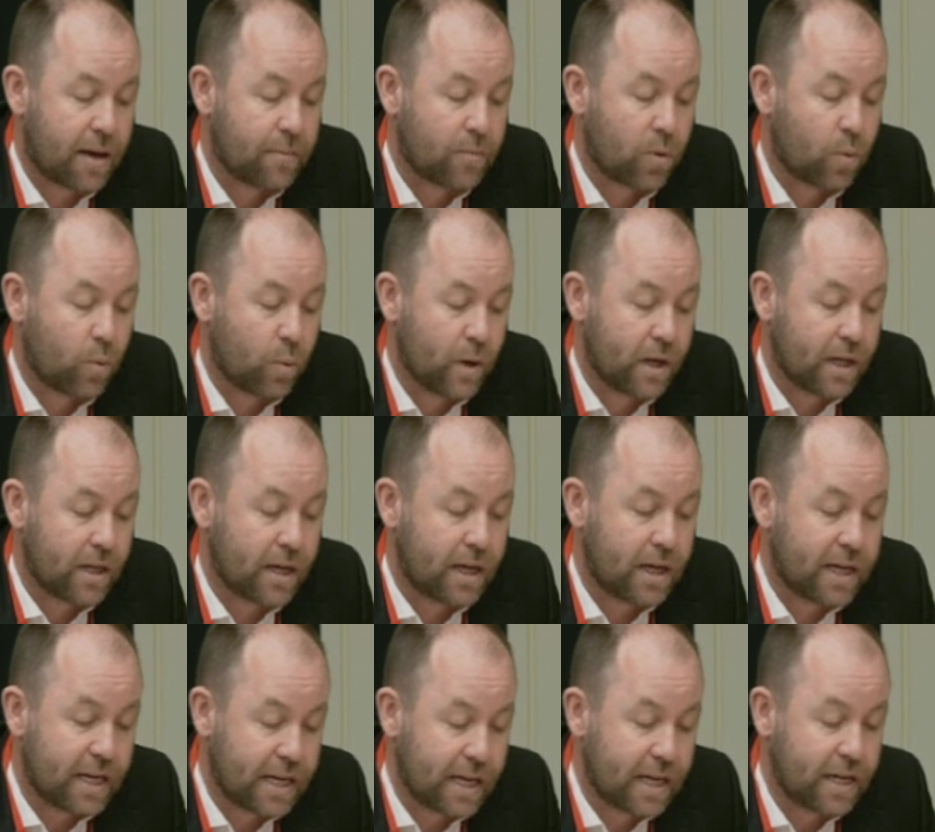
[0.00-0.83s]
will
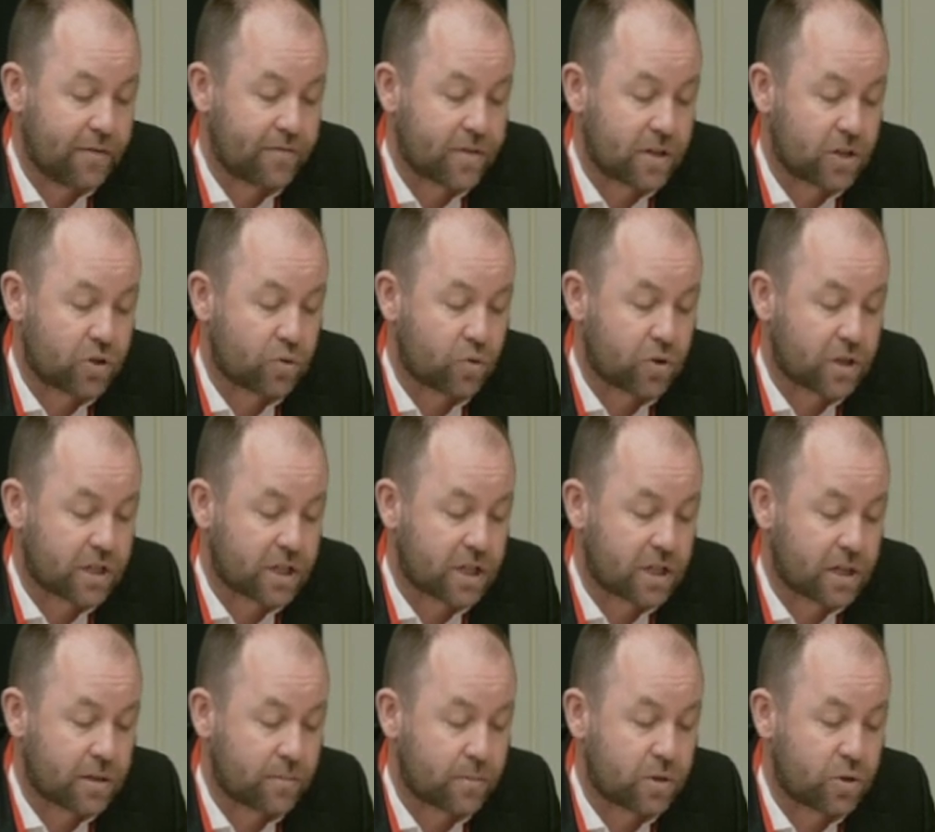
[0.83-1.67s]
leave the
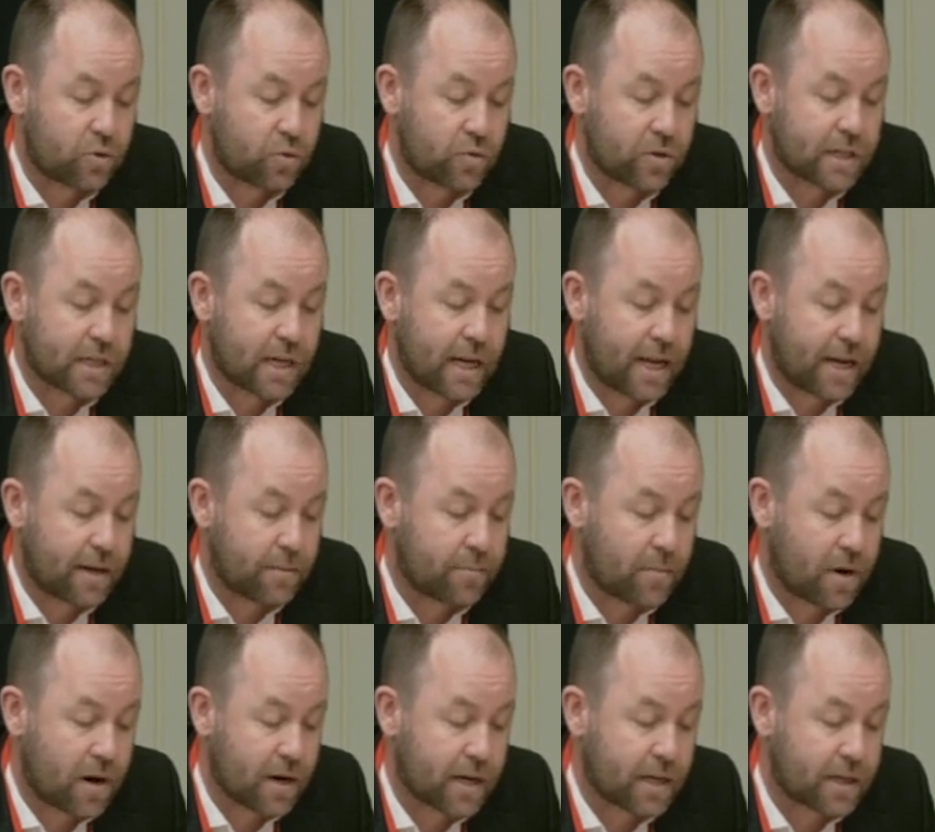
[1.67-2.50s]
short-term tourist let
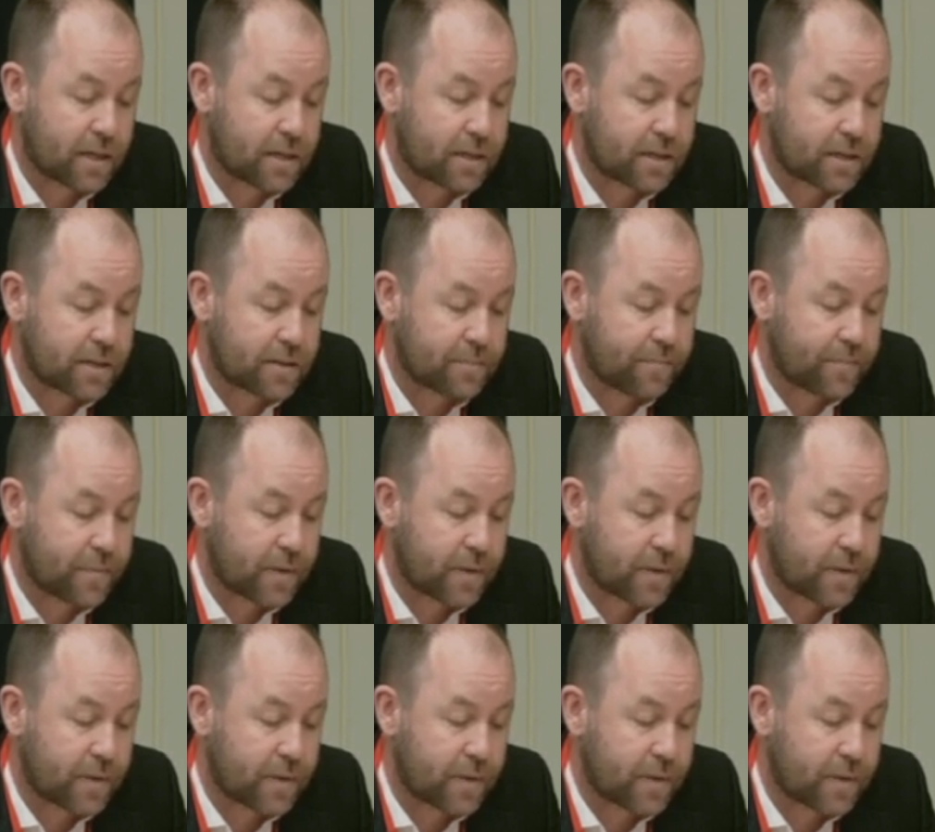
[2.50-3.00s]
market.